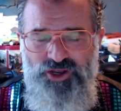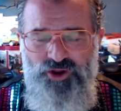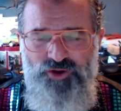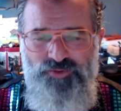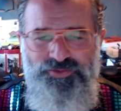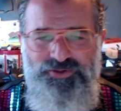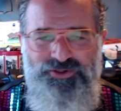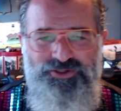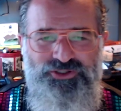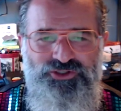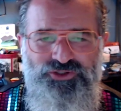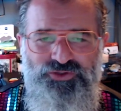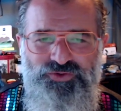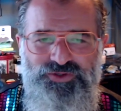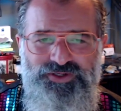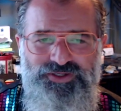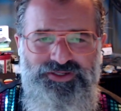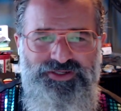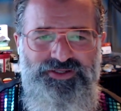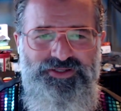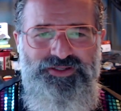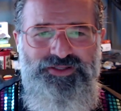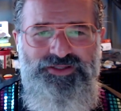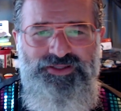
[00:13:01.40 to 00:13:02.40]
I hope you
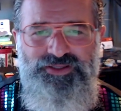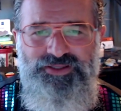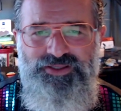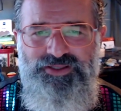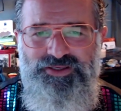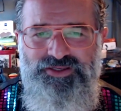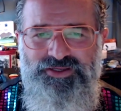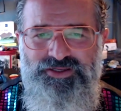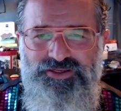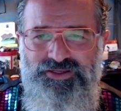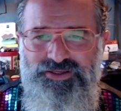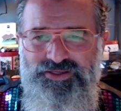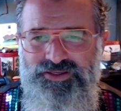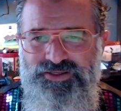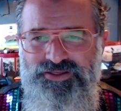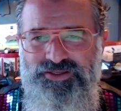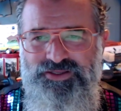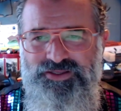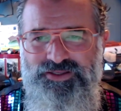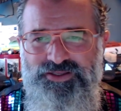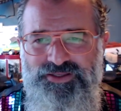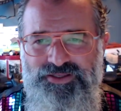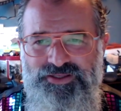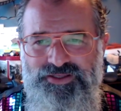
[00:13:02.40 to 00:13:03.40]
enjoyed
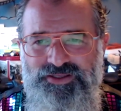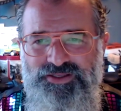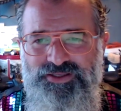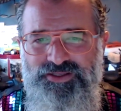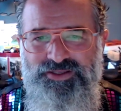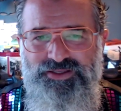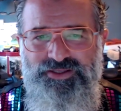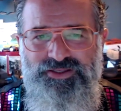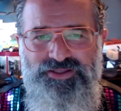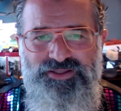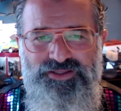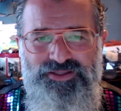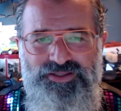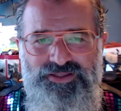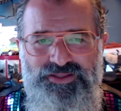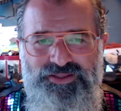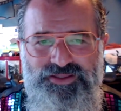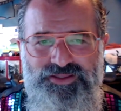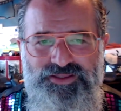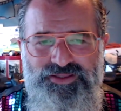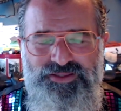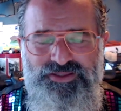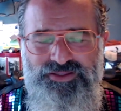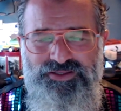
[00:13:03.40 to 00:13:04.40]
the
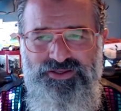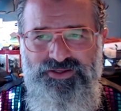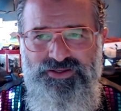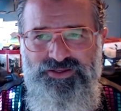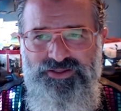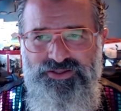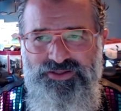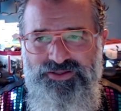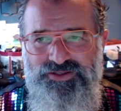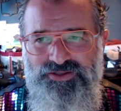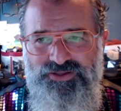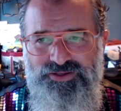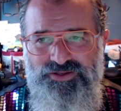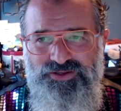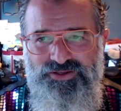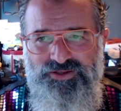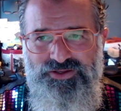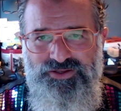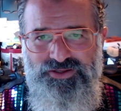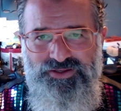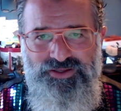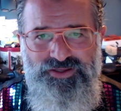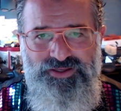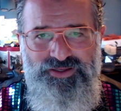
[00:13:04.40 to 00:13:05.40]
the
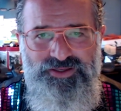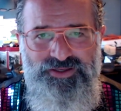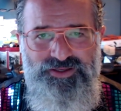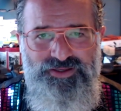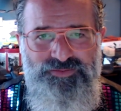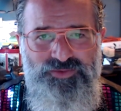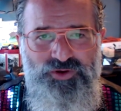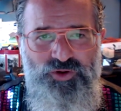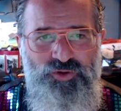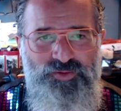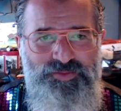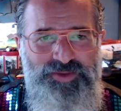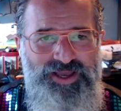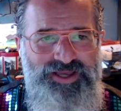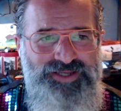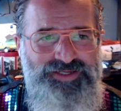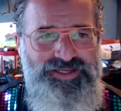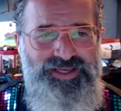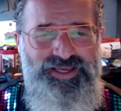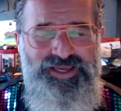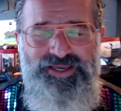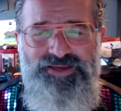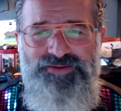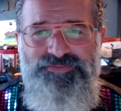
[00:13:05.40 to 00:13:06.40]
whole
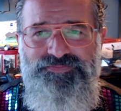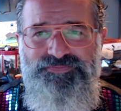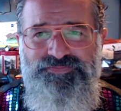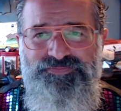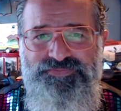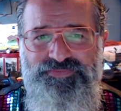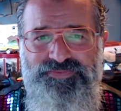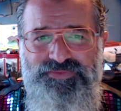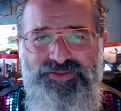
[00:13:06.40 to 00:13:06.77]
mind game.